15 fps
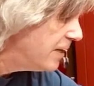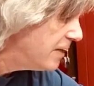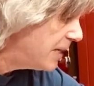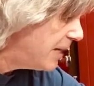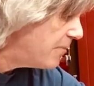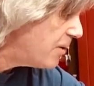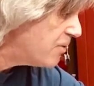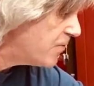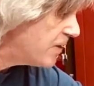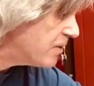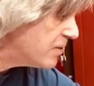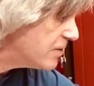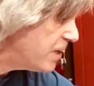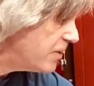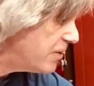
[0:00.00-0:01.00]
keep those
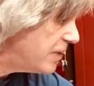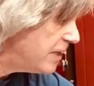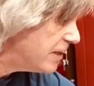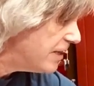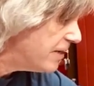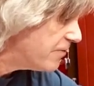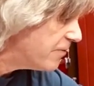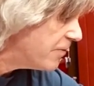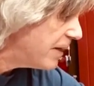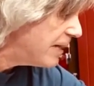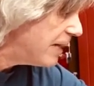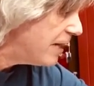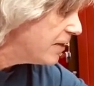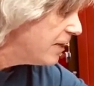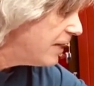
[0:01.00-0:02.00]
fingers underneath there for right
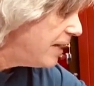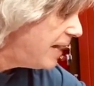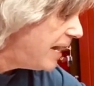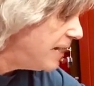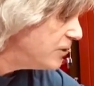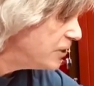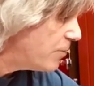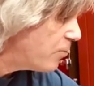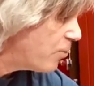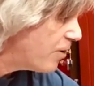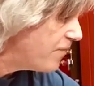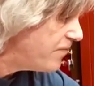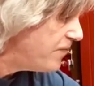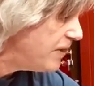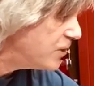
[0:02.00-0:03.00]
now. As you get more
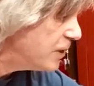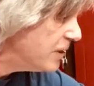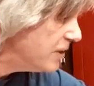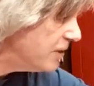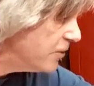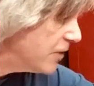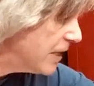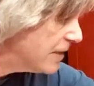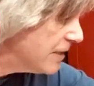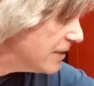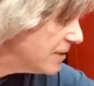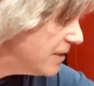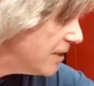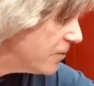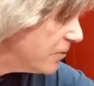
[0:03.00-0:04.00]
efficient, you'll get this
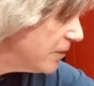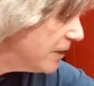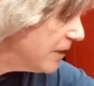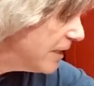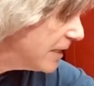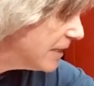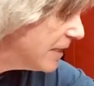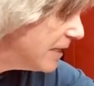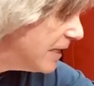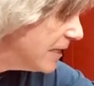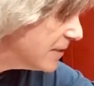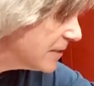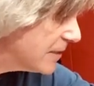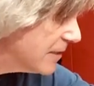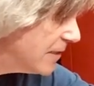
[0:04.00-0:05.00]
knuckle in like
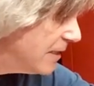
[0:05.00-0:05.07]
this.